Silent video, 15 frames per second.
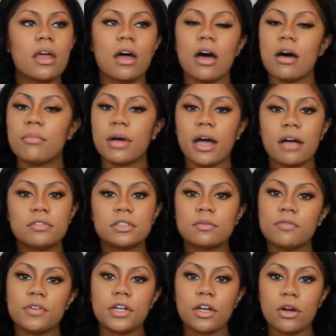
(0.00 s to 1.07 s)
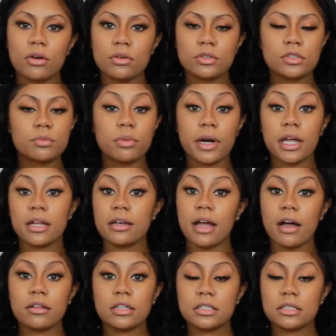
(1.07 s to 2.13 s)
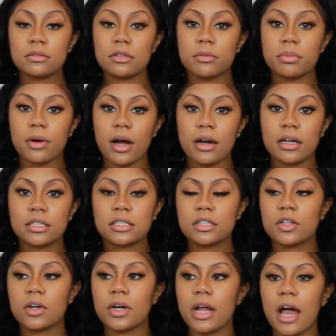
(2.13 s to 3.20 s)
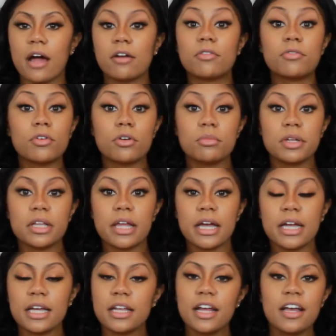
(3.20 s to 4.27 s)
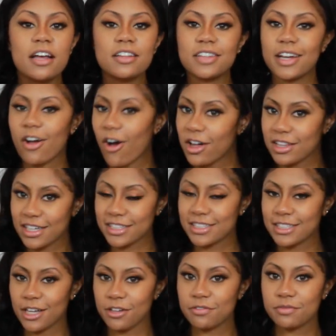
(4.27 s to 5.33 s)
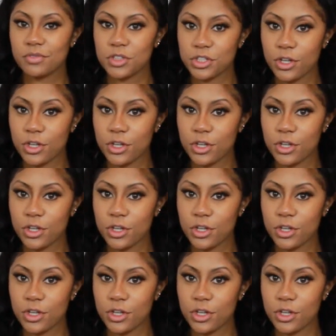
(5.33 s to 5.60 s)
I have some videos breaking down the products and learning how to formulate, like all that stuff.